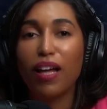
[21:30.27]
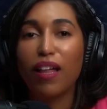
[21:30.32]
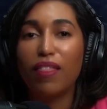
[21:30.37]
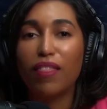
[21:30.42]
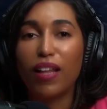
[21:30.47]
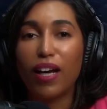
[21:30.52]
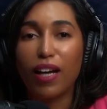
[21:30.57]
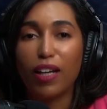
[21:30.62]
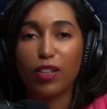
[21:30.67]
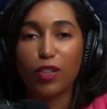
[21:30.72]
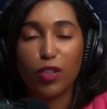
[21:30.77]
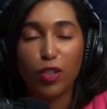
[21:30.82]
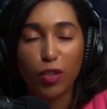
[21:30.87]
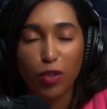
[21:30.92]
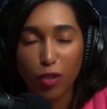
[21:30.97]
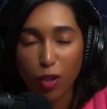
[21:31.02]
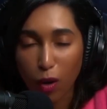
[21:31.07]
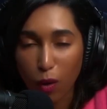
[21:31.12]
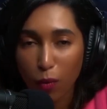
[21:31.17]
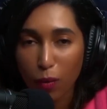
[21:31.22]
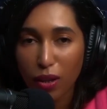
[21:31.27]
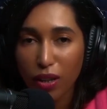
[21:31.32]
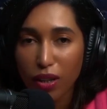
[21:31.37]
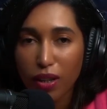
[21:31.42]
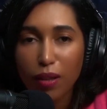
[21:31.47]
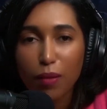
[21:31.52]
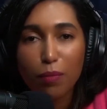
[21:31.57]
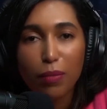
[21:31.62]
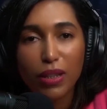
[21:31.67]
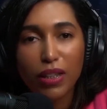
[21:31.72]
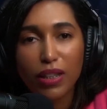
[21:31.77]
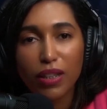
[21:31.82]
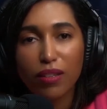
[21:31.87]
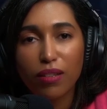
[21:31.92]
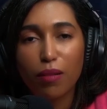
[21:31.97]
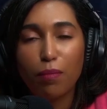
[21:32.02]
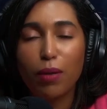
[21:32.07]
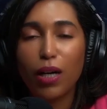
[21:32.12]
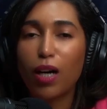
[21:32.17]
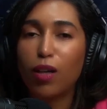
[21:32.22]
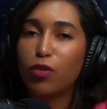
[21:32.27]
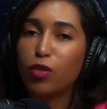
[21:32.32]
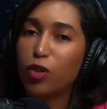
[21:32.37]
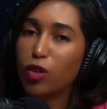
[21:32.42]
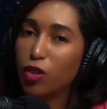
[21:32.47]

that you know what the company is about,